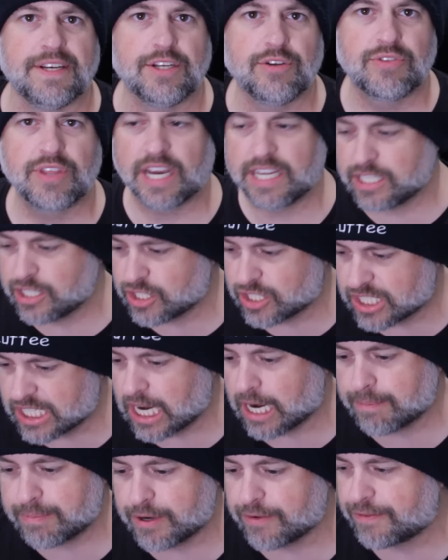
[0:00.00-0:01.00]
You thought you'd
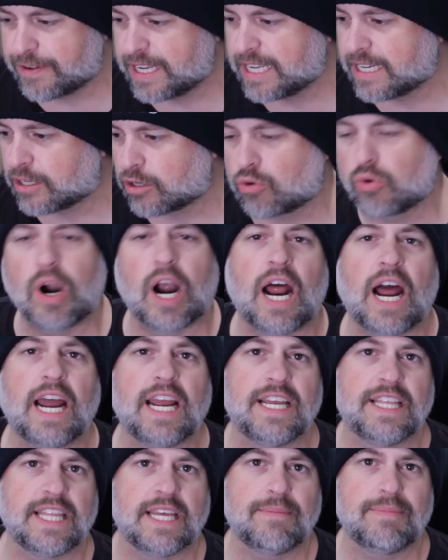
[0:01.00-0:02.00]
stomp your feet and cry,
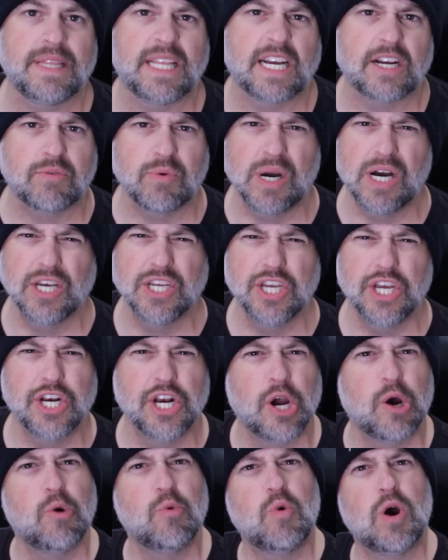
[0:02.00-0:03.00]
and they'd be like, well, you
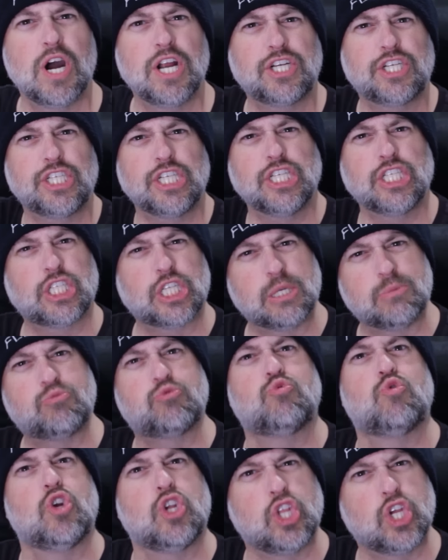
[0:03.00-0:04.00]
know what? She seems
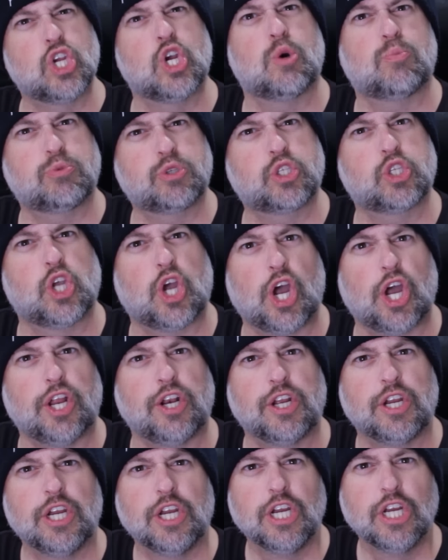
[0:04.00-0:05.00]
really
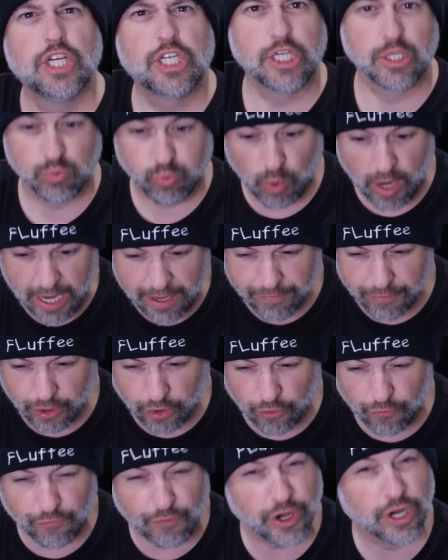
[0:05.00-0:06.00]
upset. She's waving
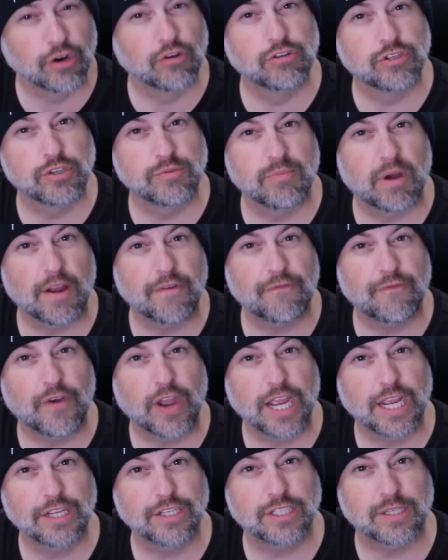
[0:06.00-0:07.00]
her fingers in my
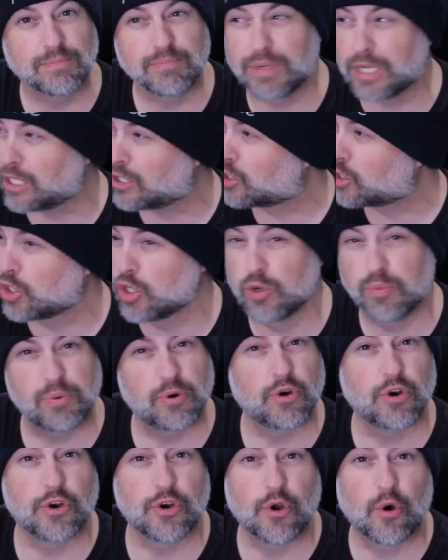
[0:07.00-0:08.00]
face and being
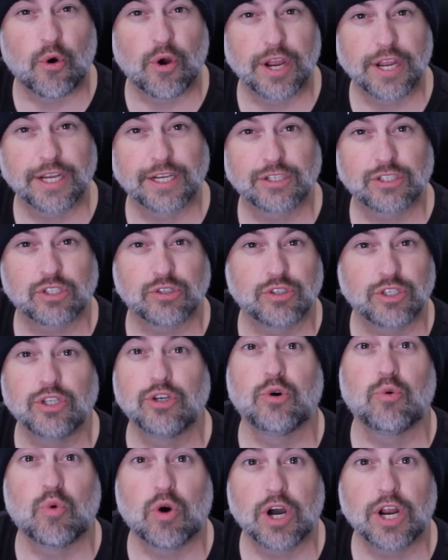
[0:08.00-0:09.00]
super annoying. So you
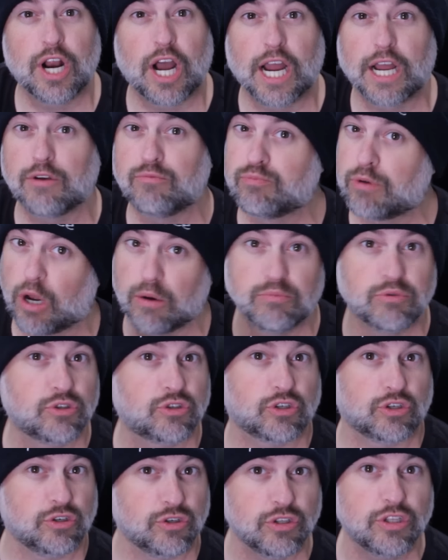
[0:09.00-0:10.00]
know what? I'm
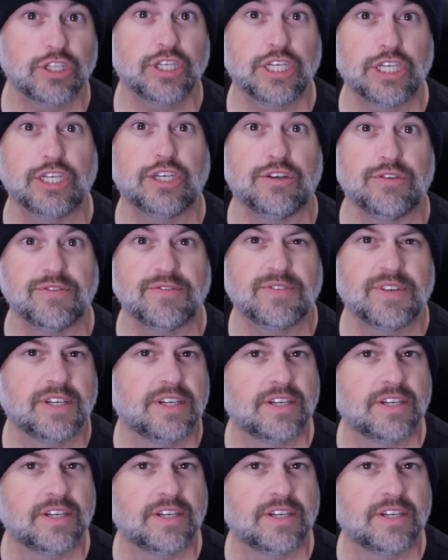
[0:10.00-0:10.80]
just gonna leave.